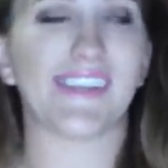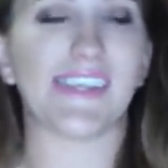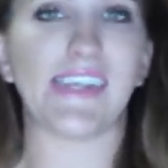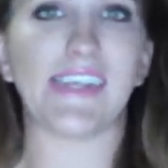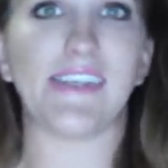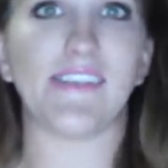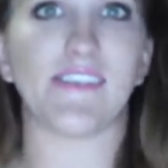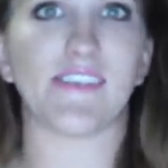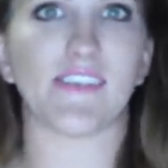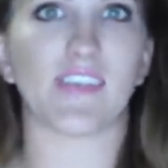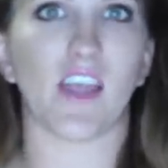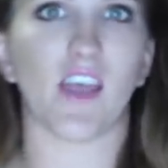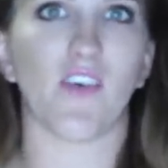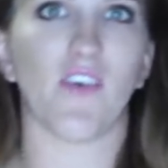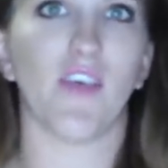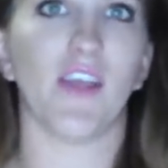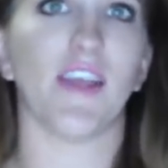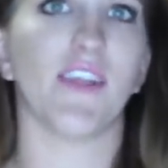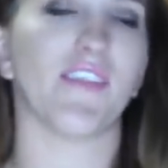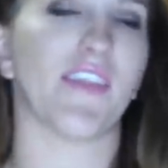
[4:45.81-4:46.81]
to eat
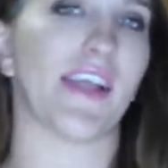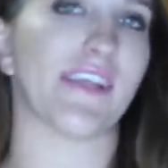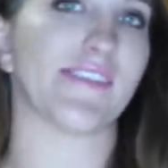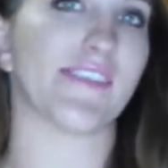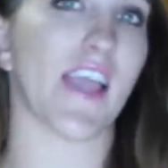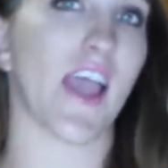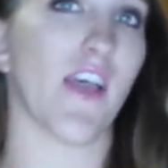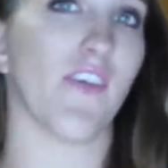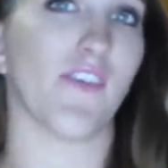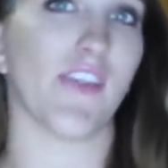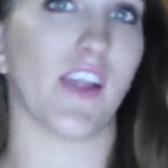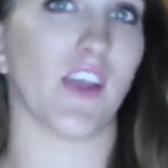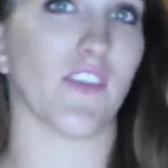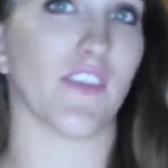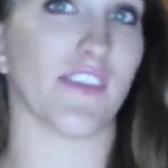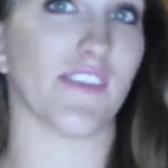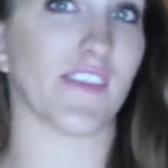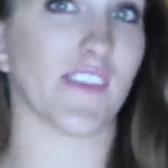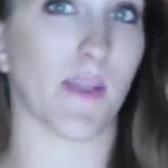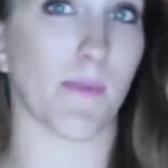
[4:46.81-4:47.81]
stuff that's heavy
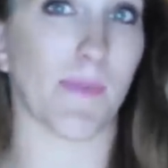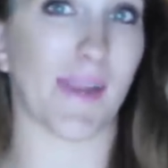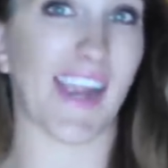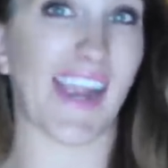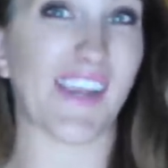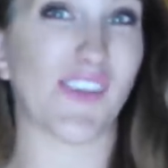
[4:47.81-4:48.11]
on the stomach.